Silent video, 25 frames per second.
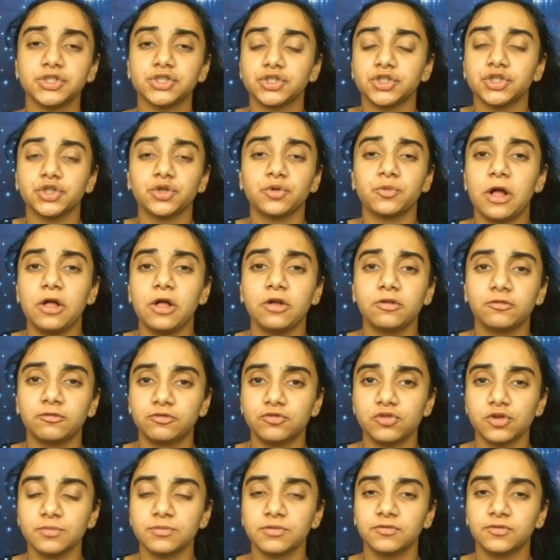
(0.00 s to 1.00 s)
so you're well
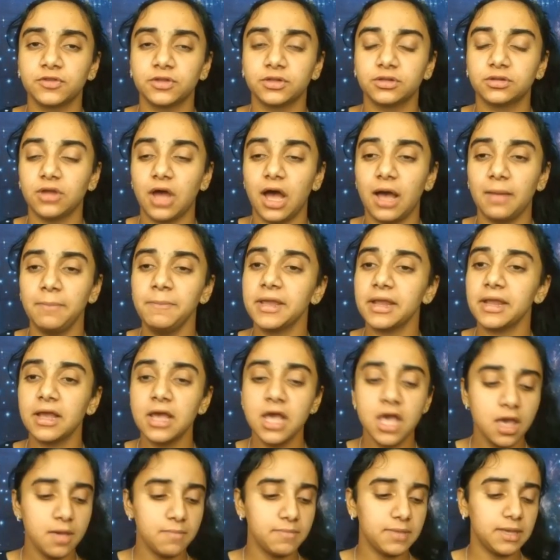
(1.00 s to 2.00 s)
informed of the topic.
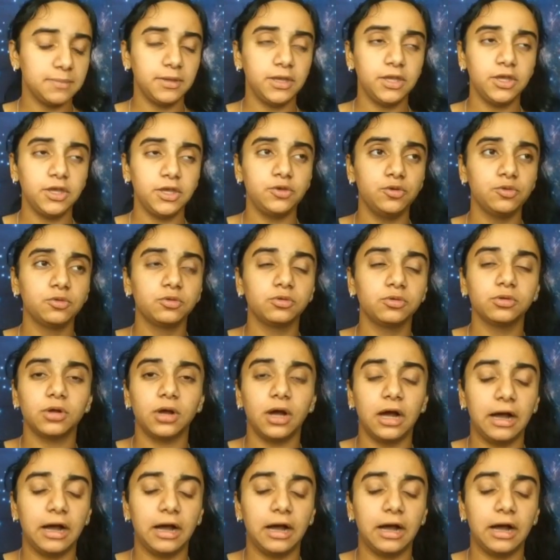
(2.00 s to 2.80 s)
Maybe you